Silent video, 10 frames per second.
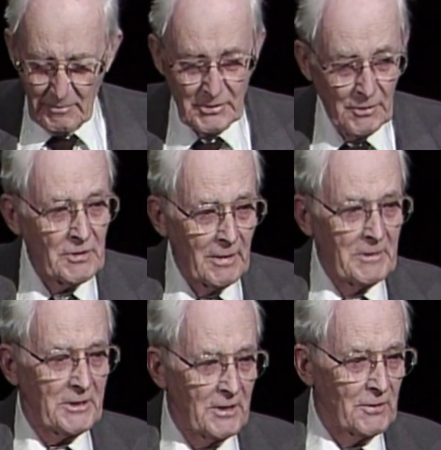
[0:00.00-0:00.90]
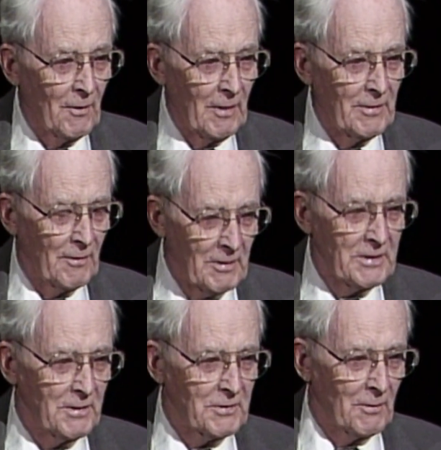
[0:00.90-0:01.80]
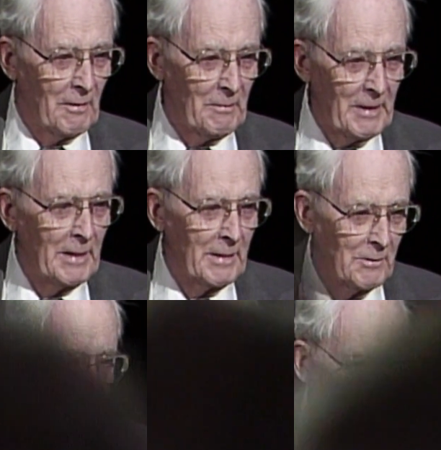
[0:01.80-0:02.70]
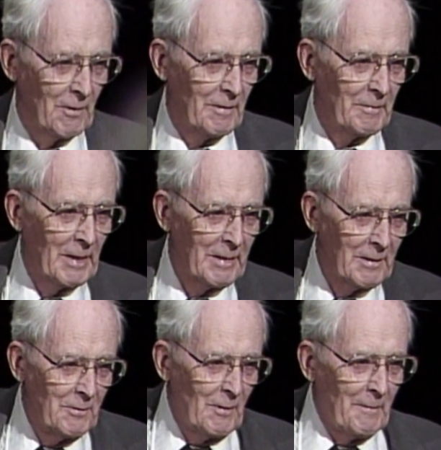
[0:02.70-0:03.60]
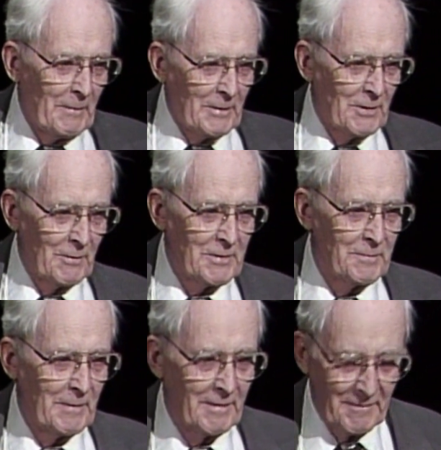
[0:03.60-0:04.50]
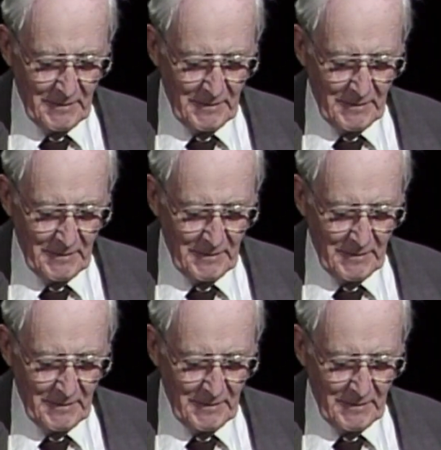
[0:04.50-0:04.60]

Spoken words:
Jerusalem is destroyed, Troy is destroyed, we're beginning a new story. We're beginning a new epic, so to speak.